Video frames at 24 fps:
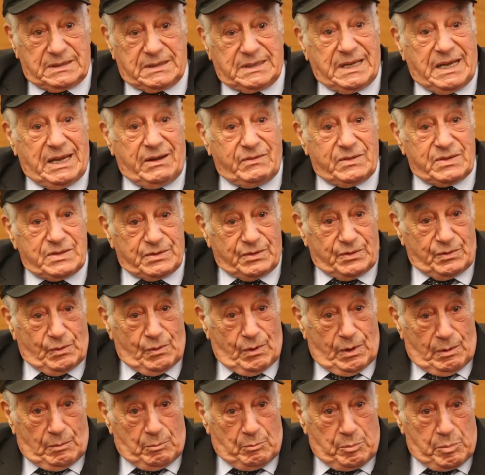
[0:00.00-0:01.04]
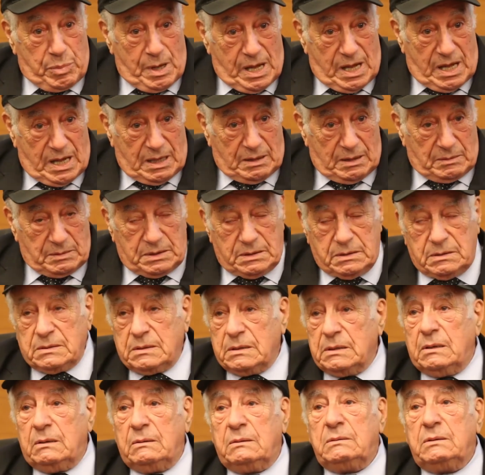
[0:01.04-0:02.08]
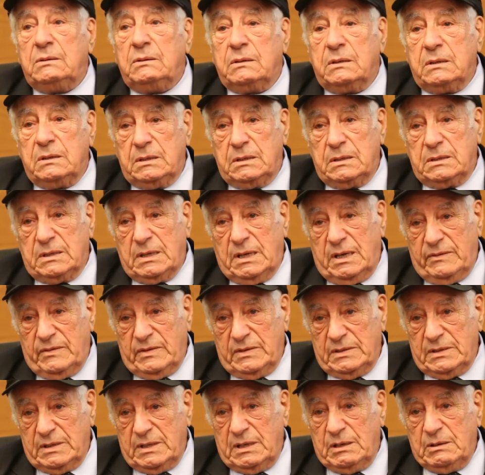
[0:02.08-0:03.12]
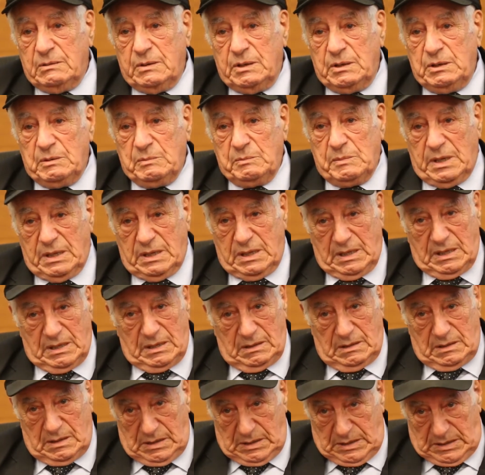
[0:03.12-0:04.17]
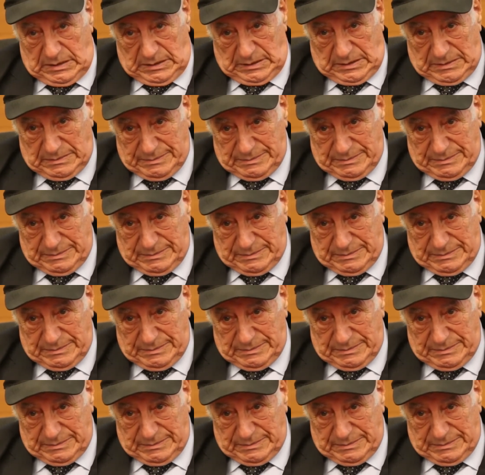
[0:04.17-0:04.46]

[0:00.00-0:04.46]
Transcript: Taverns are all bombed. Go look in the taverns anyway, you might get lucky.